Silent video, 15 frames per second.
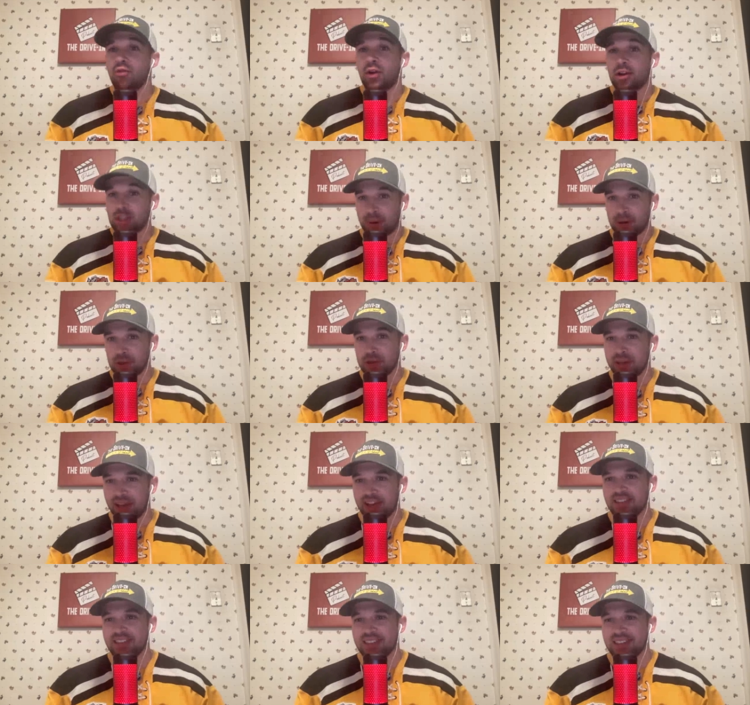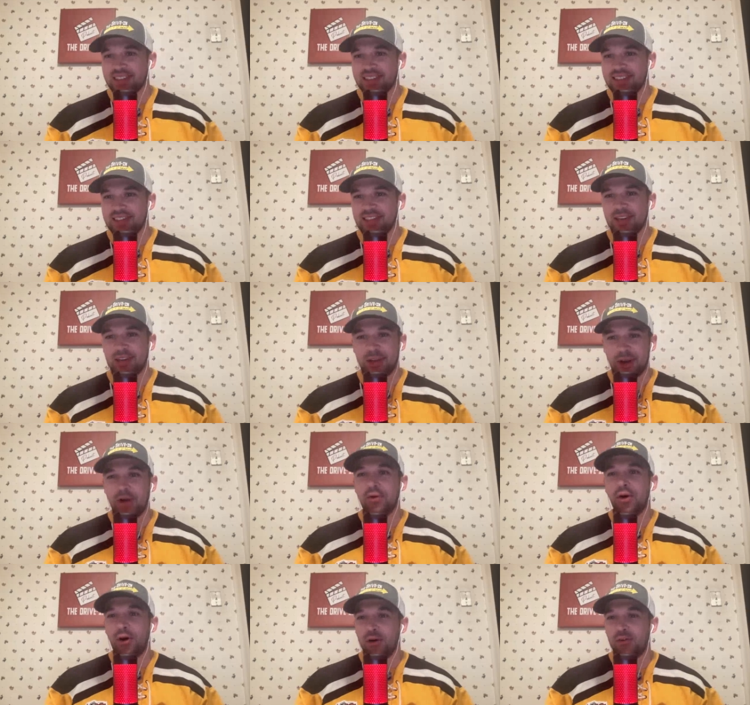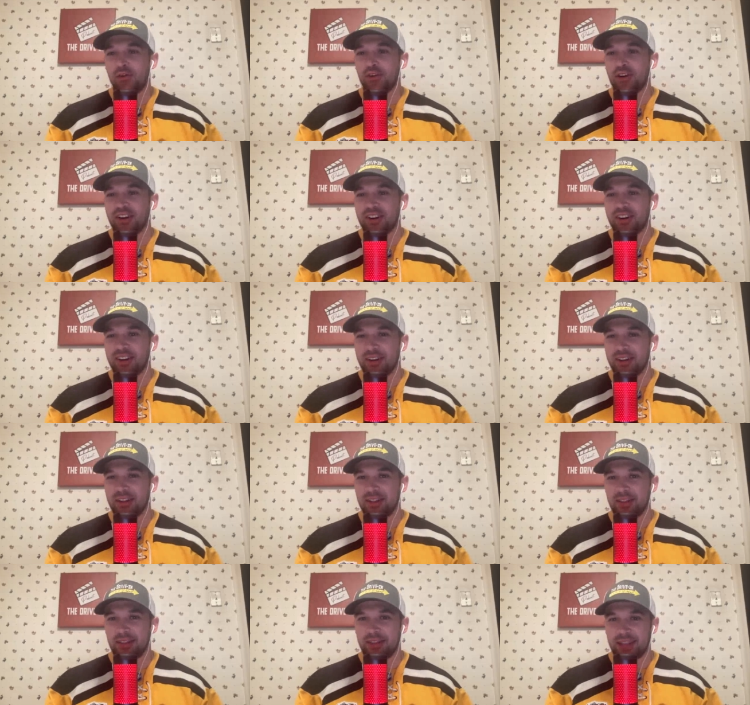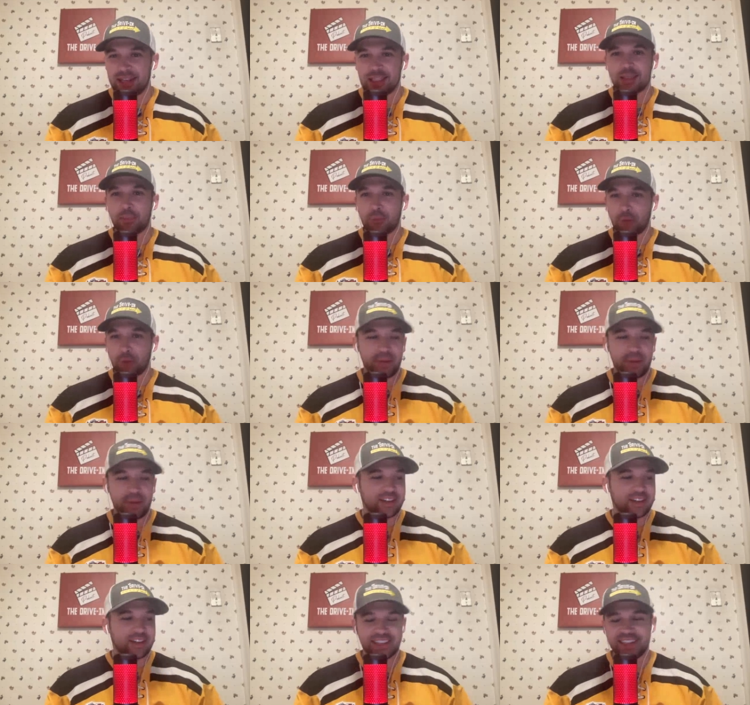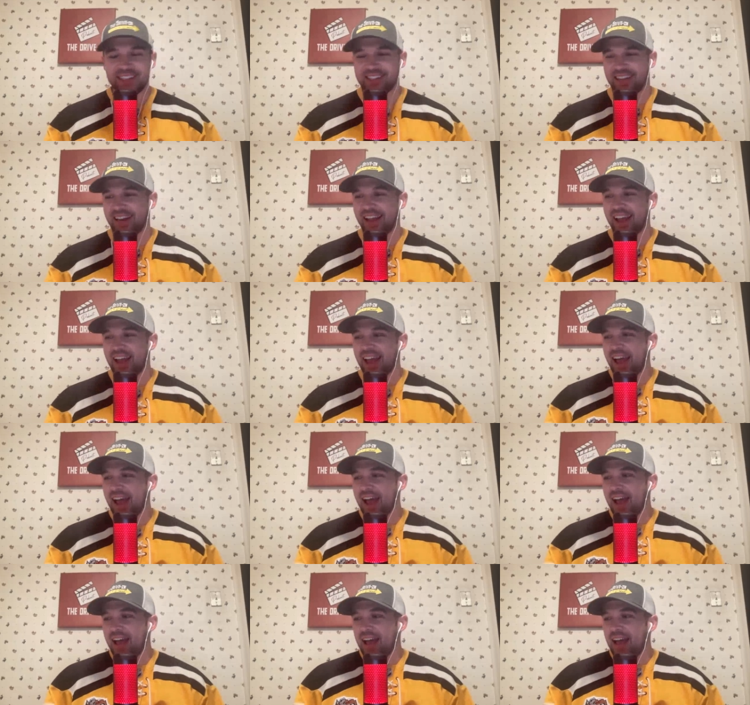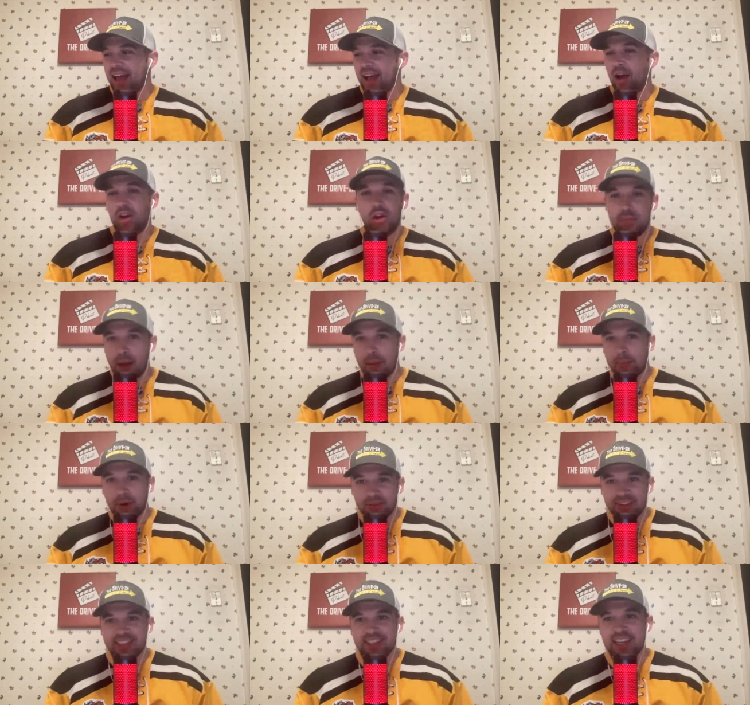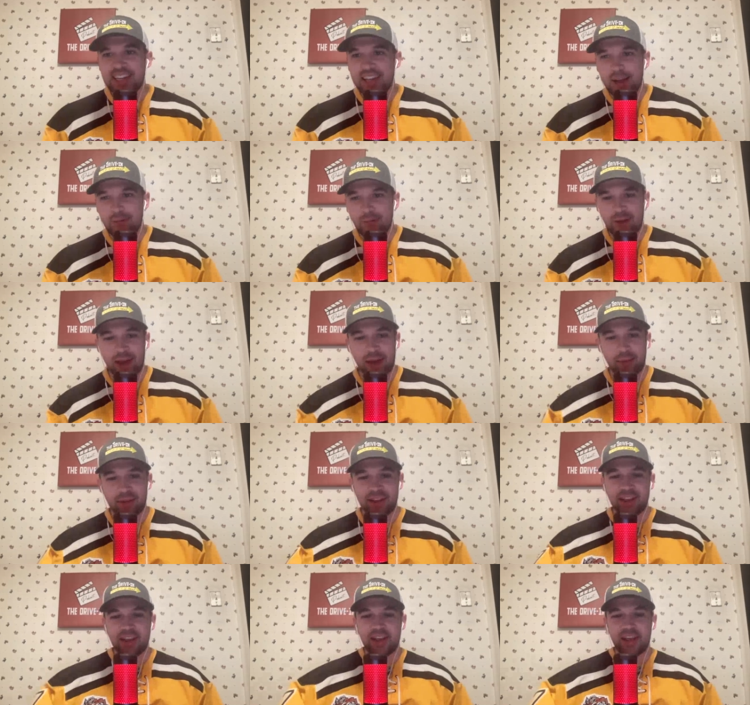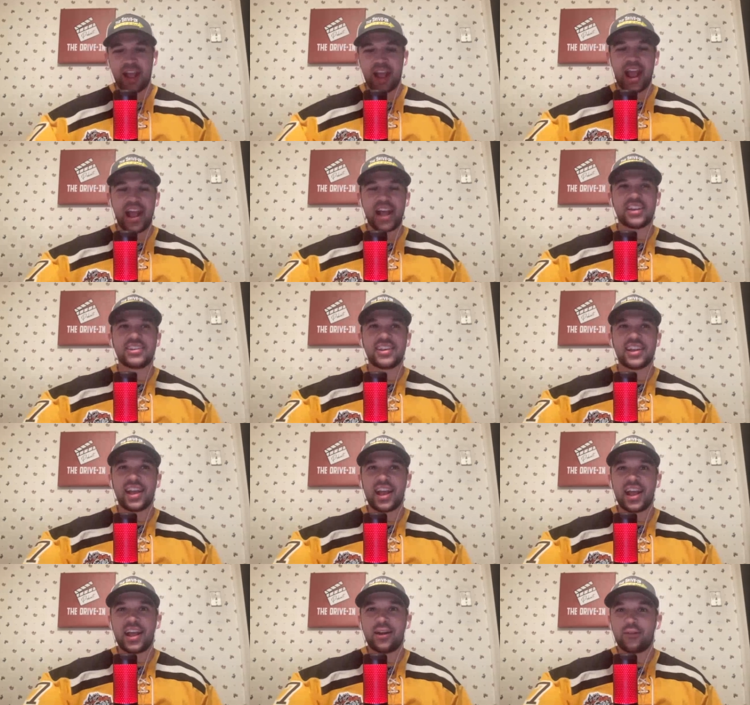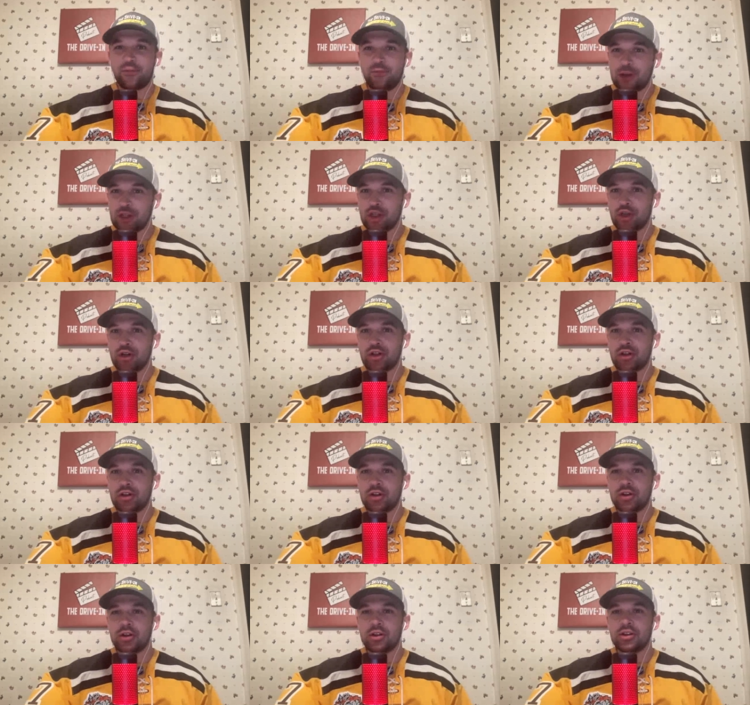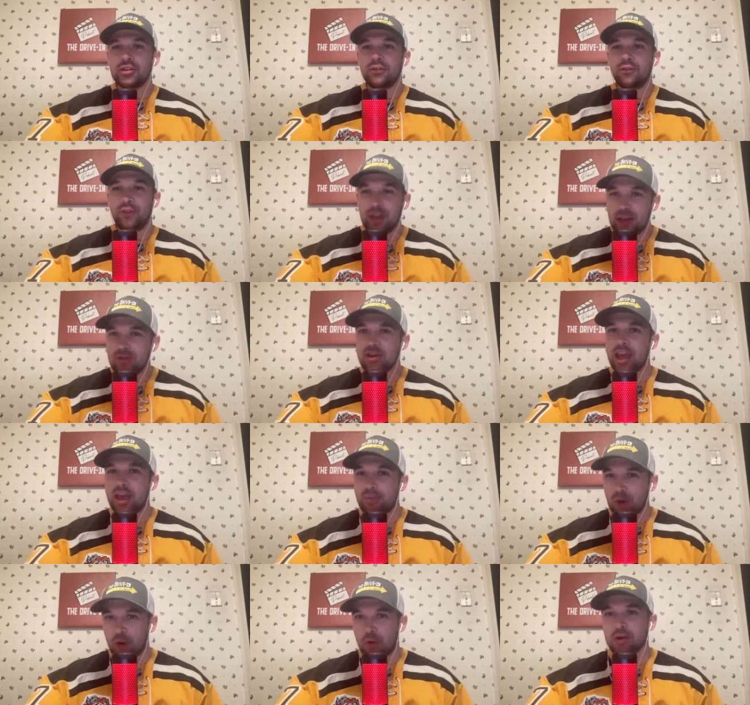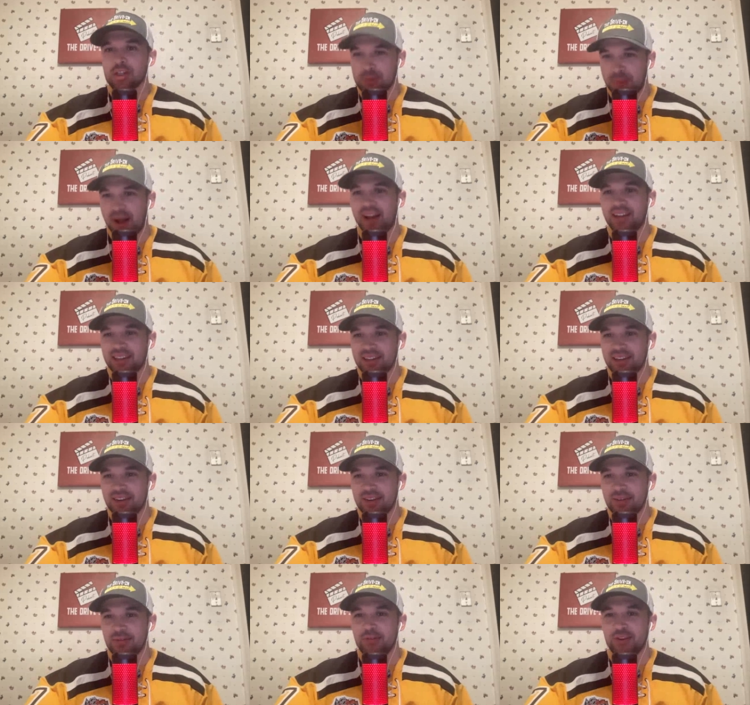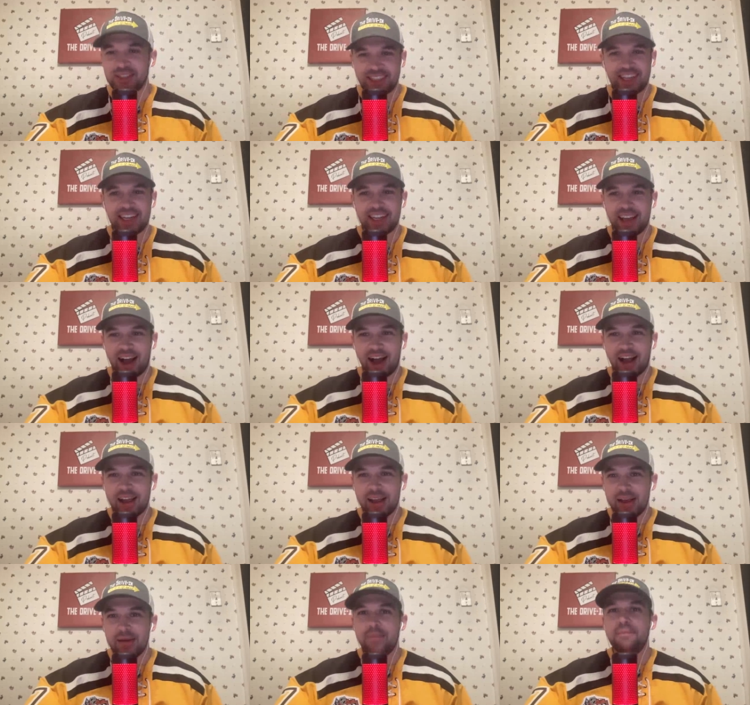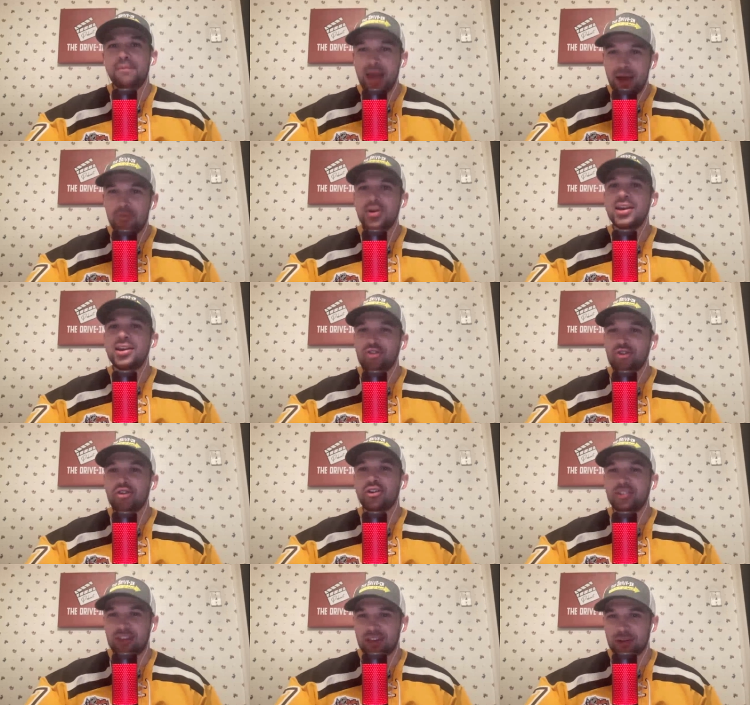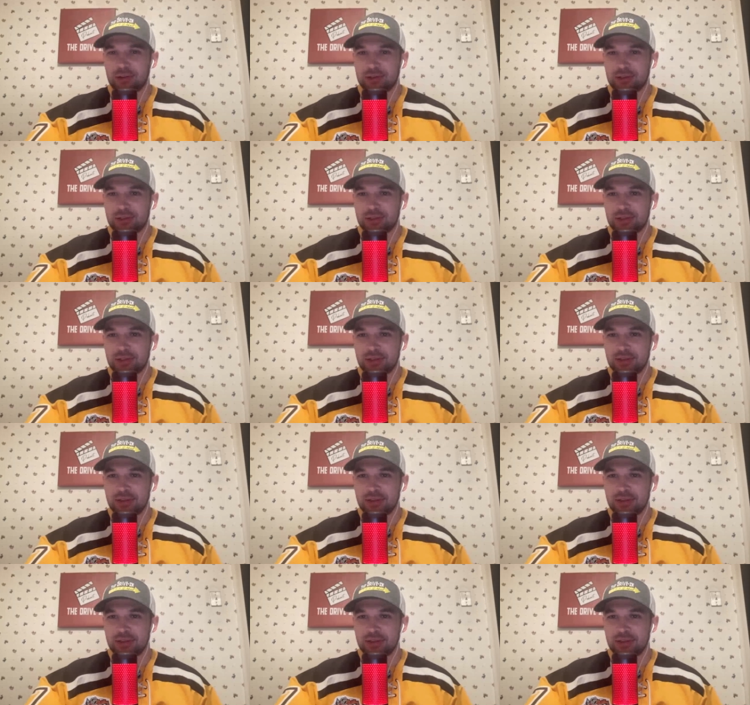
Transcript: very special guest to go over this premiere season, a new member of the TDI family, and an official video game correspondent for TDI. May we introduce